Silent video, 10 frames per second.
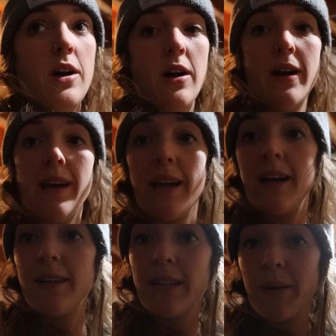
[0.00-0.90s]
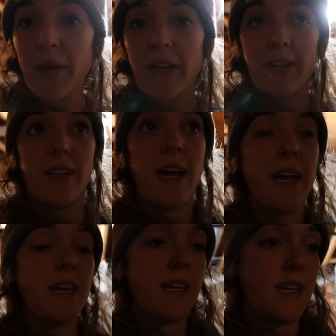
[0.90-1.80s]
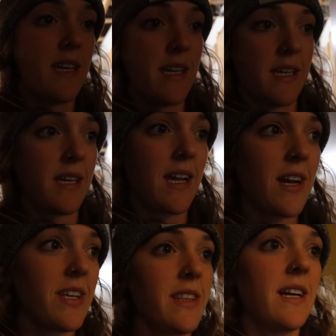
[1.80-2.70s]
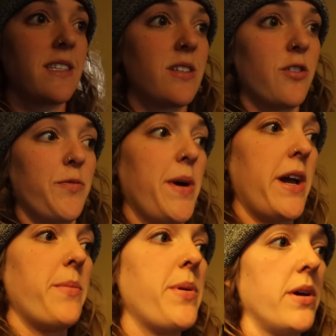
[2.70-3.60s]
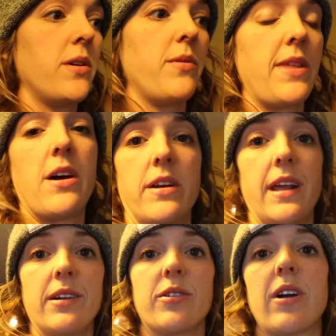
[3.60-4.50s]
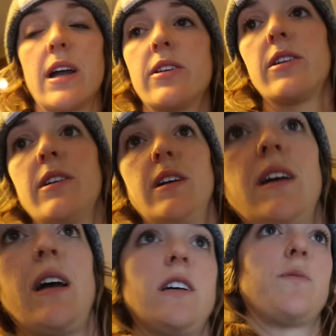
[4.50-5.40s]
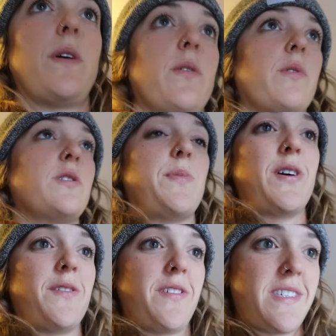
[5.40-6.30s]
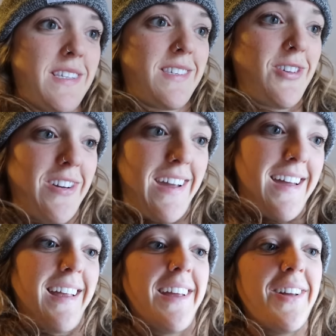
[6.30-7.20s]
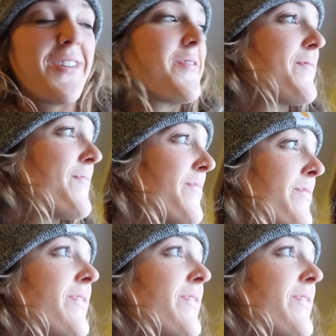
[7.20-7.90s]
All right, I'm not gonna lie. Cutting that stovepipe without an angle grinder has been the worst part of this install yet. When